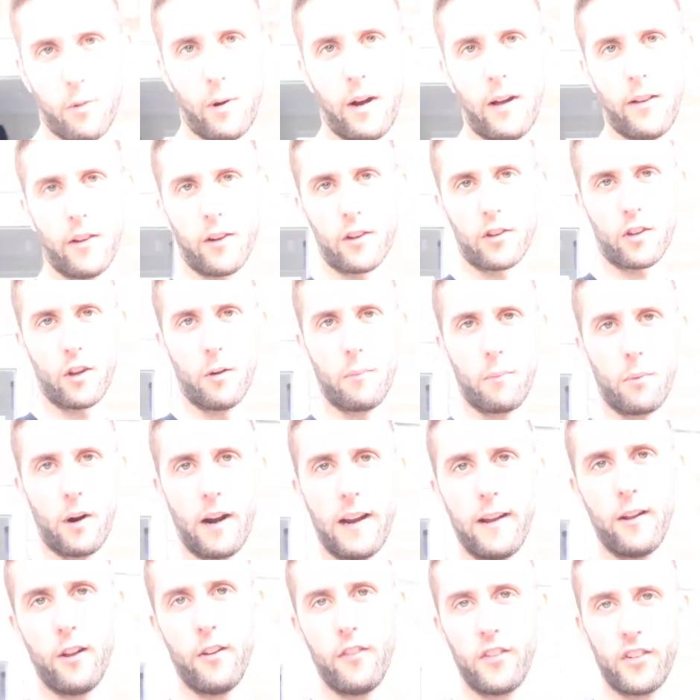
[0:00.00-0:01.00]
Wow, it's gone
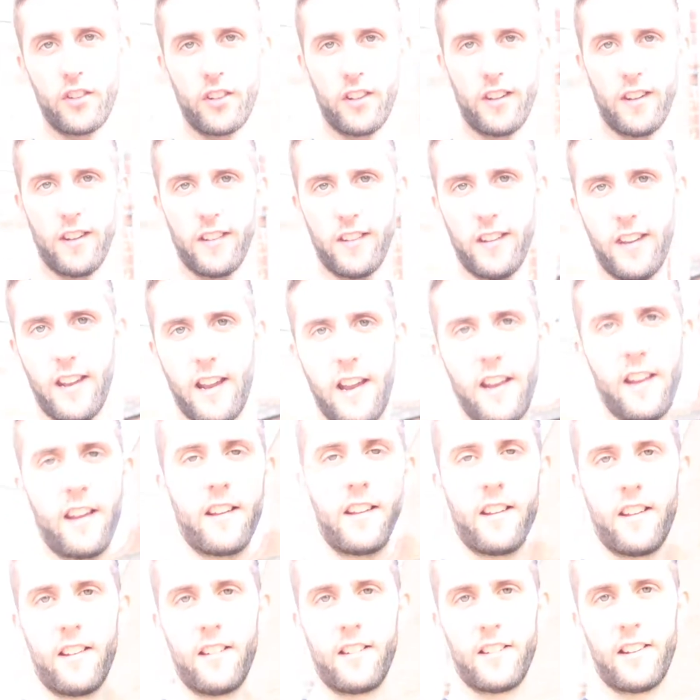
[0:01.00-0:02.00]
bright all of a sudden, hasn't it?
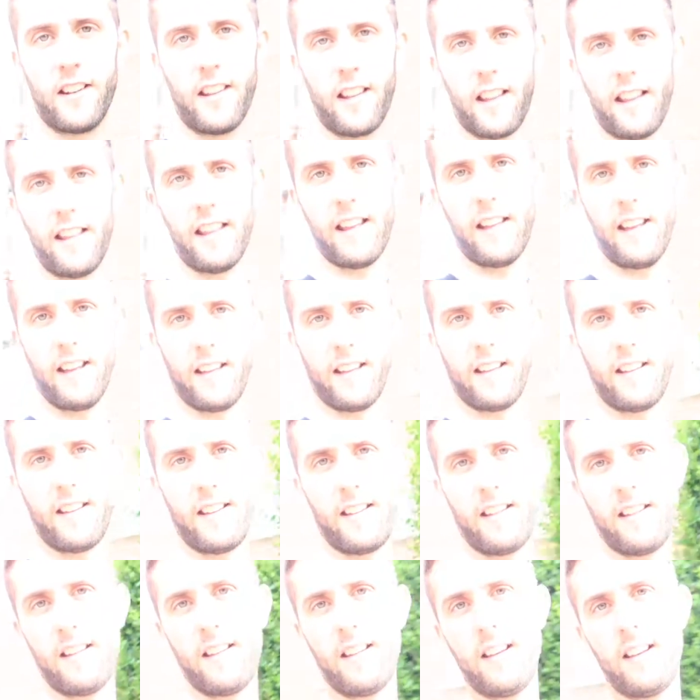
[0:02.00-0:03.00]
I didn't like that.
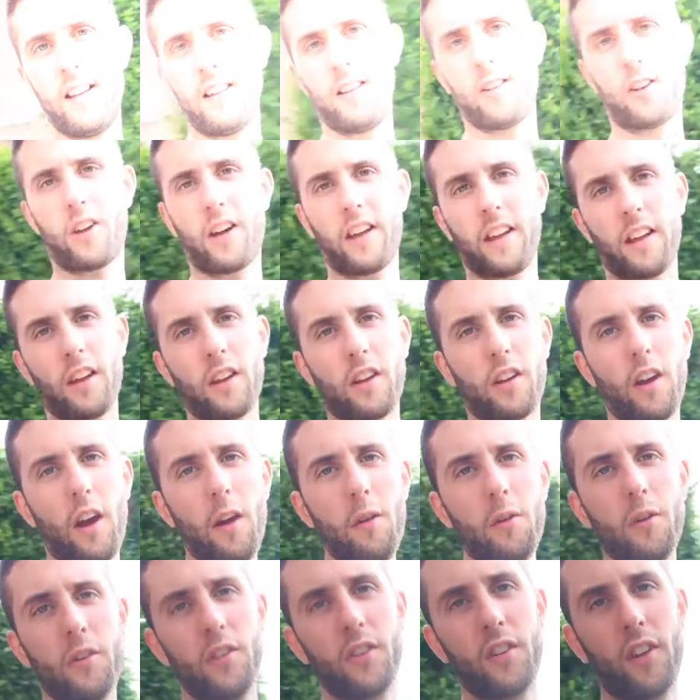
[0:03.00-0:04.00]
It's like a
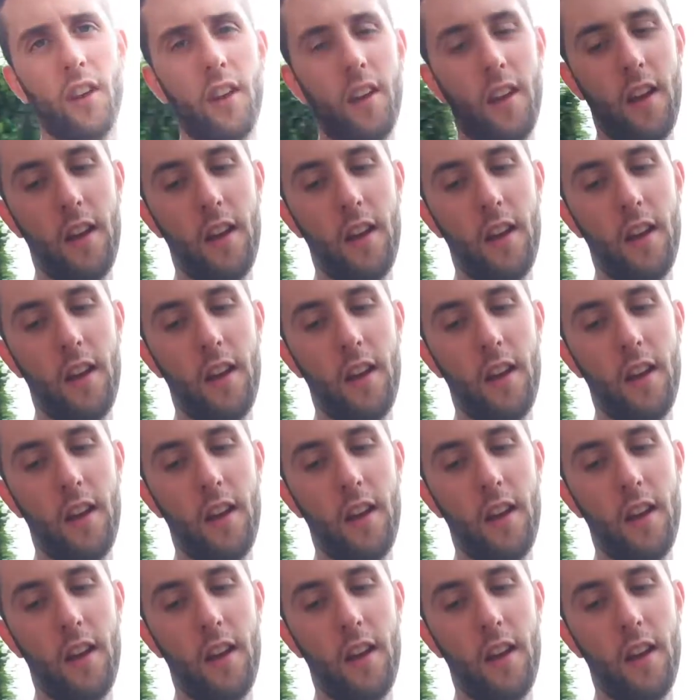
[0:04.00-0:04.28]
ghost.